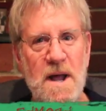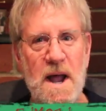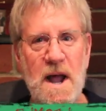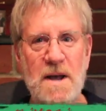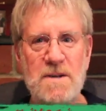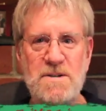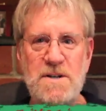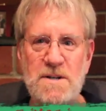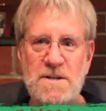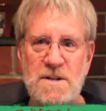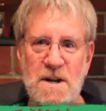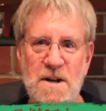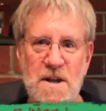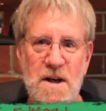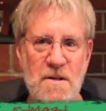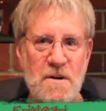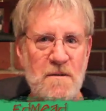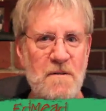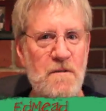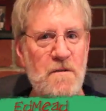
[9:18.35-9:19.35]
as just
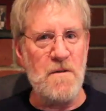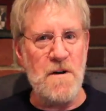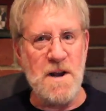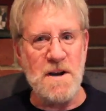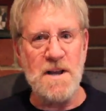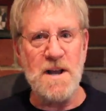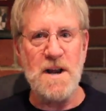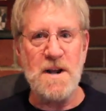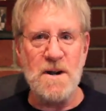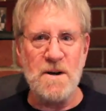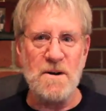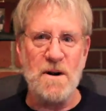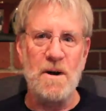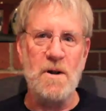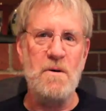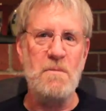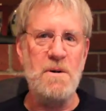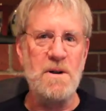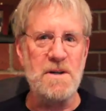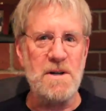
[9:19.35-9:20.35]
another front in a
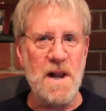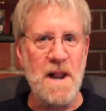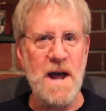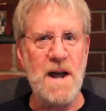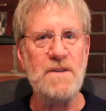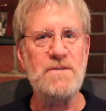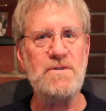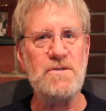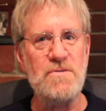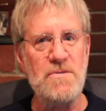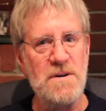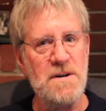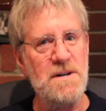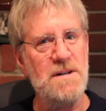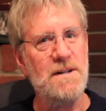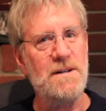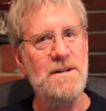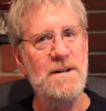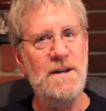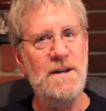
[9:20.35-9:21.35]
global class struggle.